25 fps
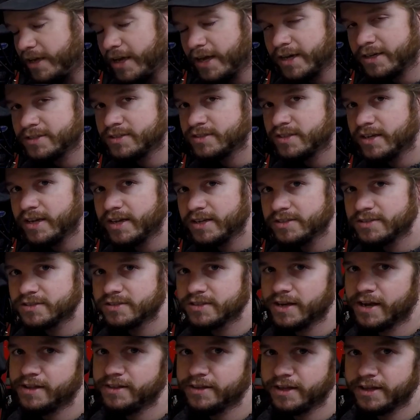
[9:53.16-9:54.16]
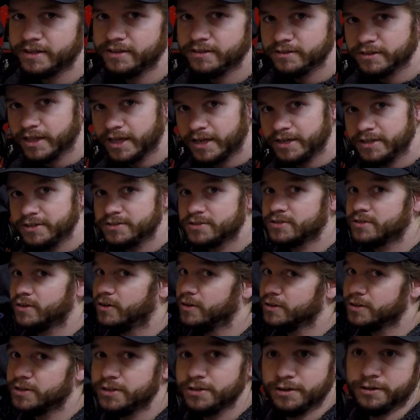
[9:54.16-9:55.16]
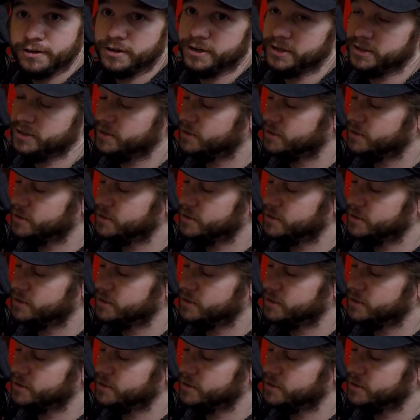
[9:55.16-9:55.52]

excess and then let it start curing.